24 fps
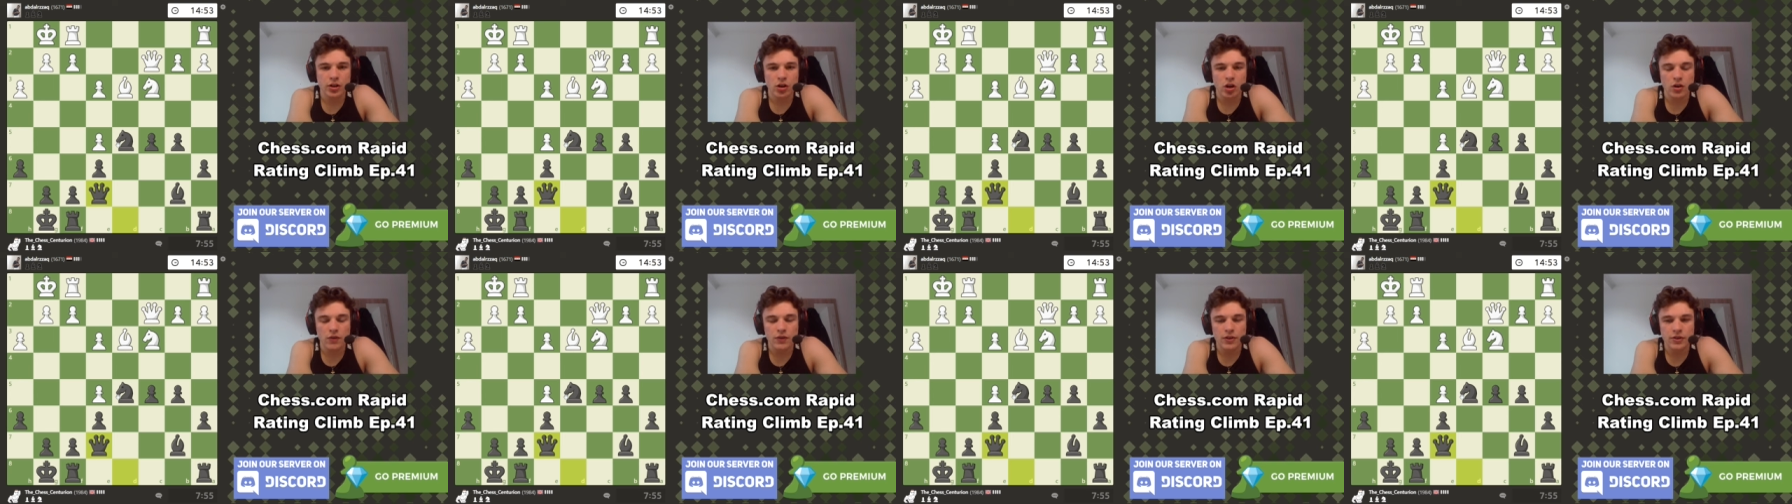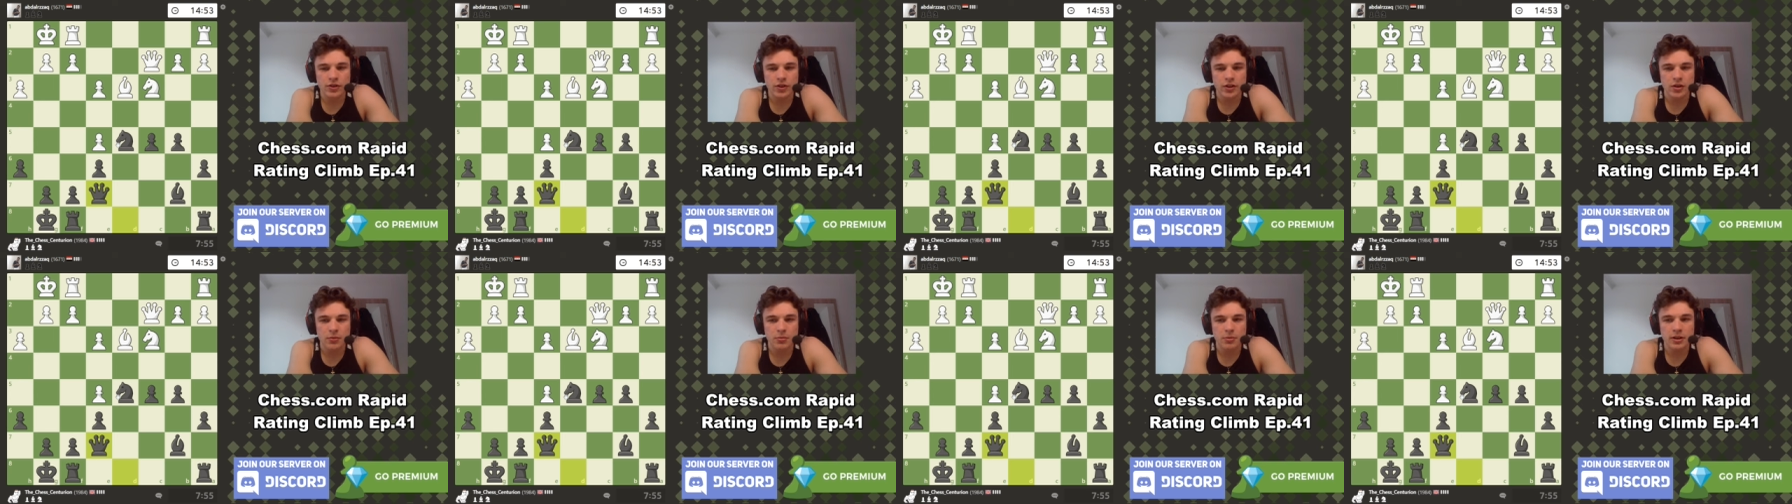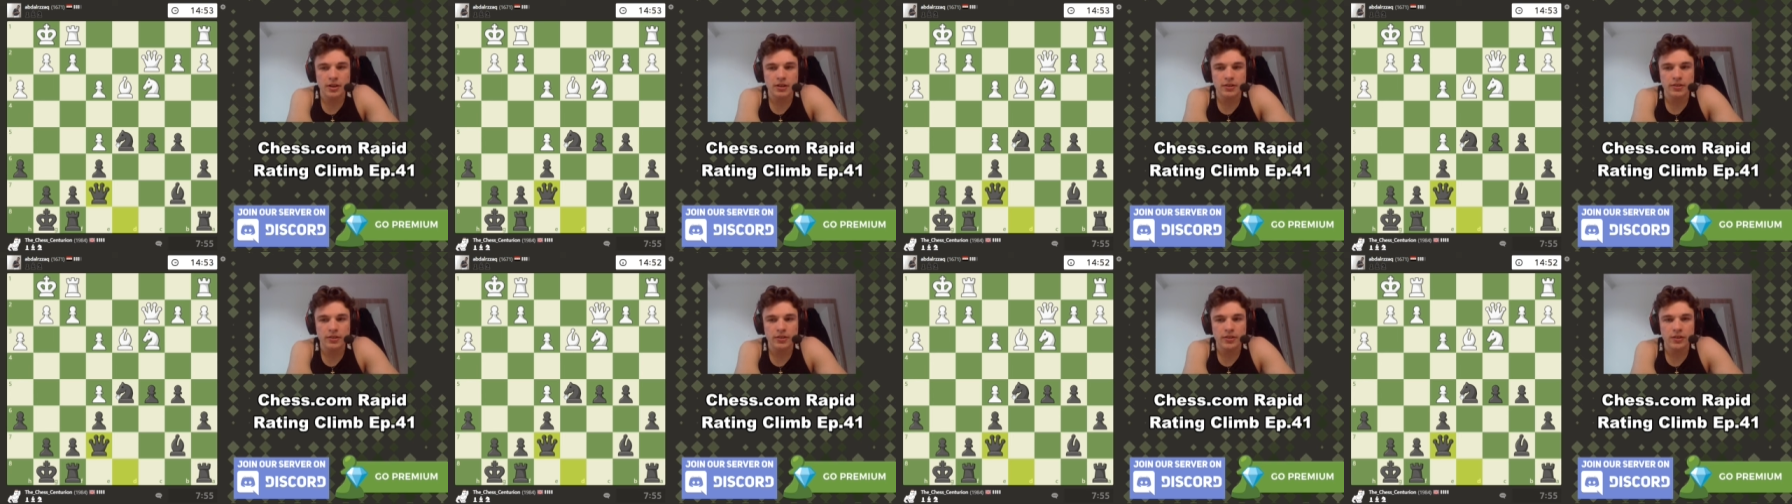off a ton of
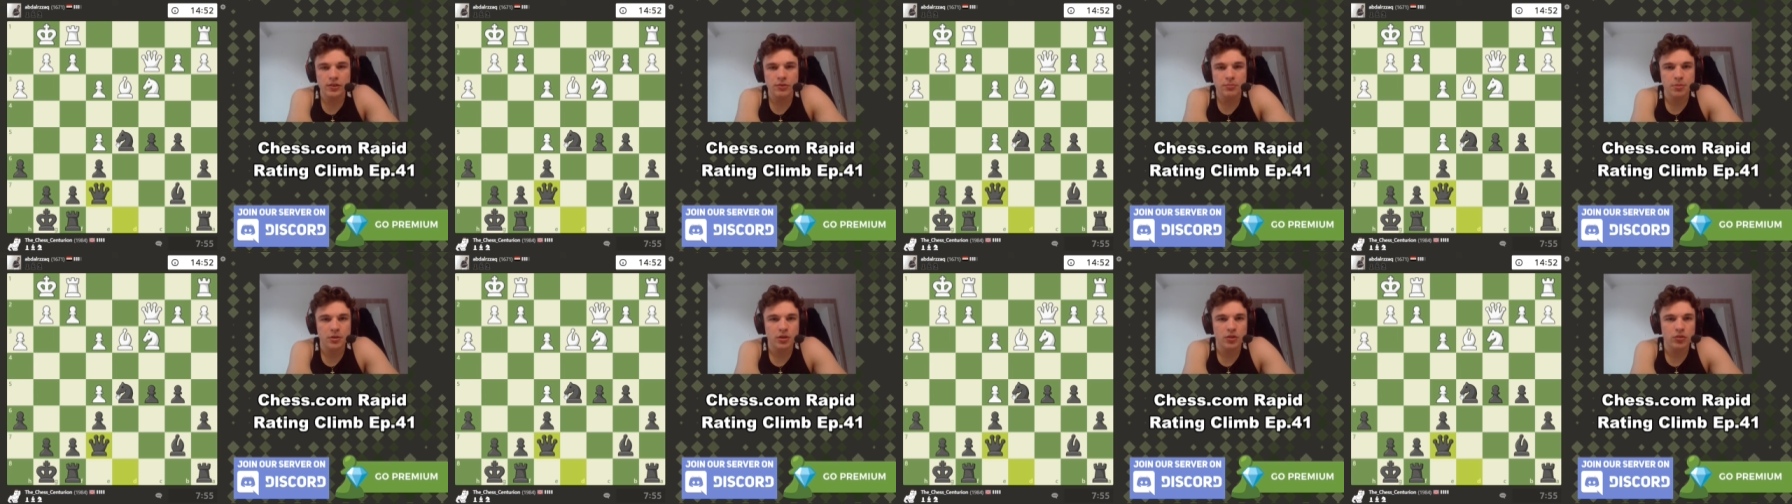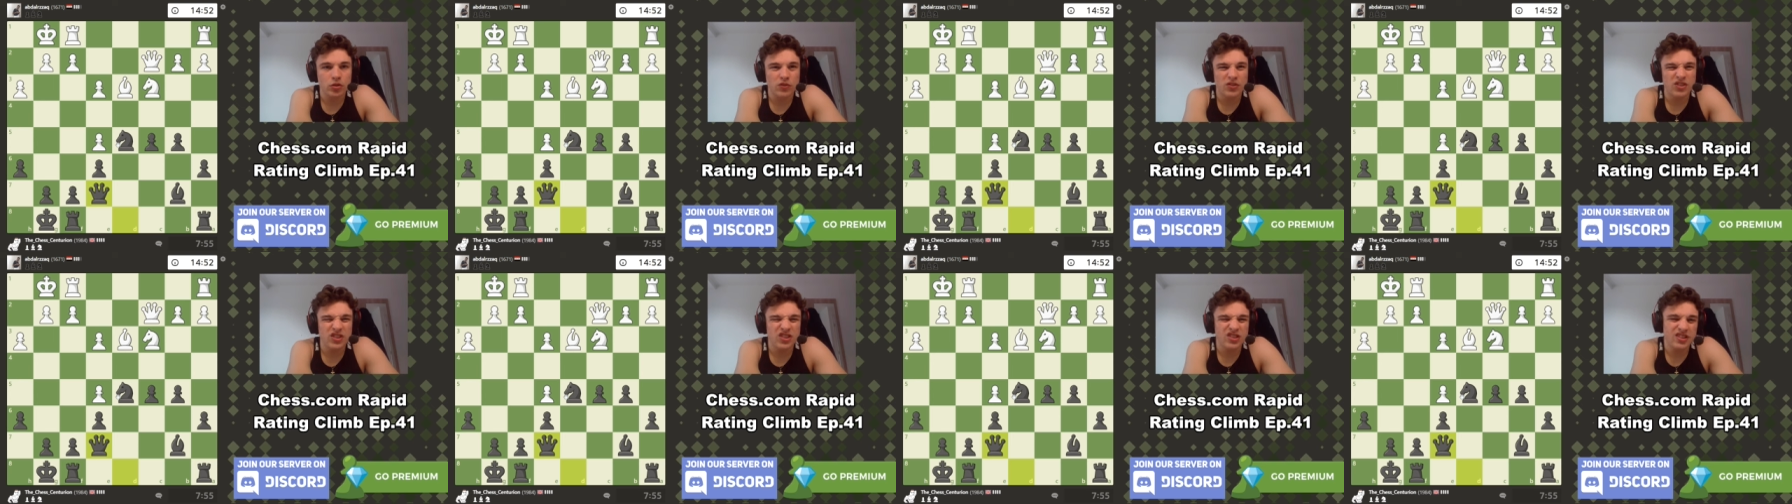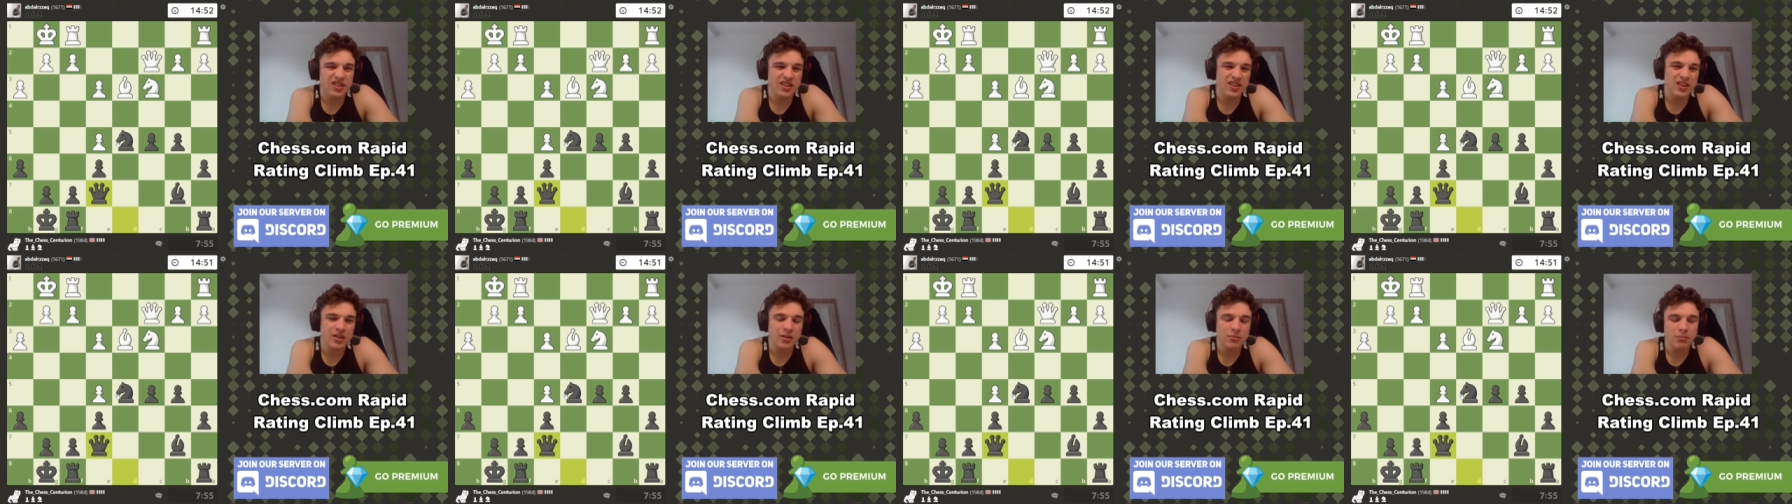pieces because
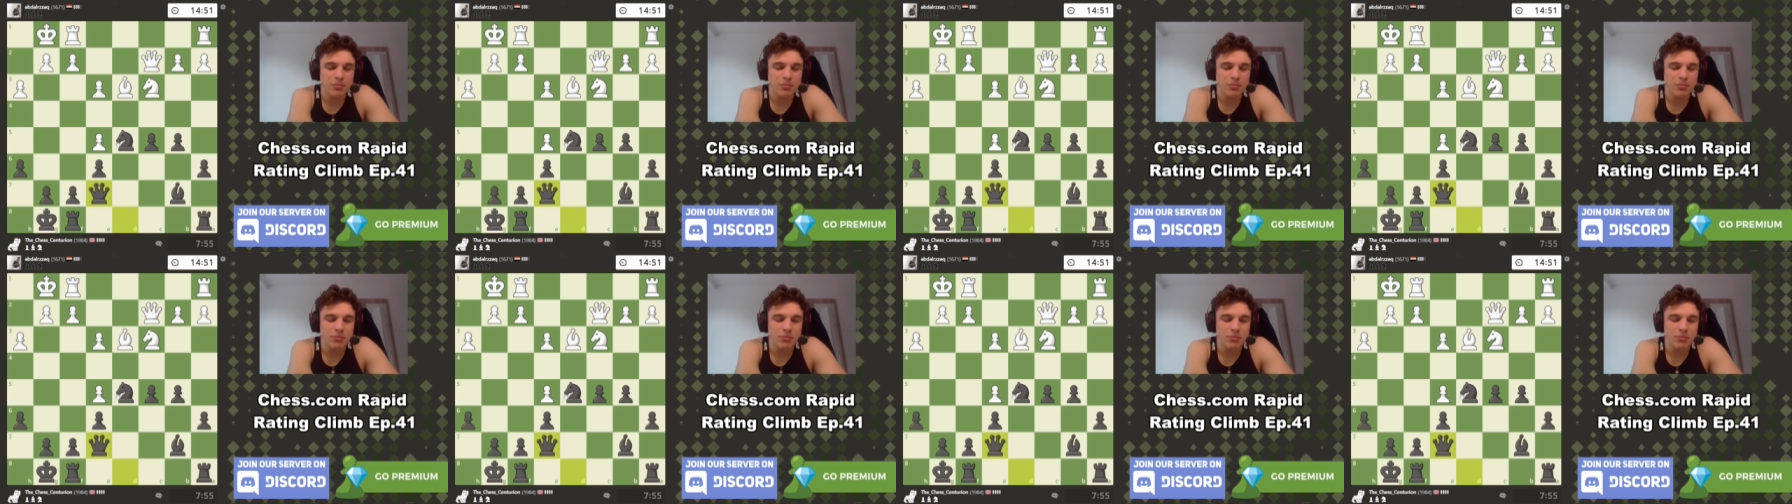obviously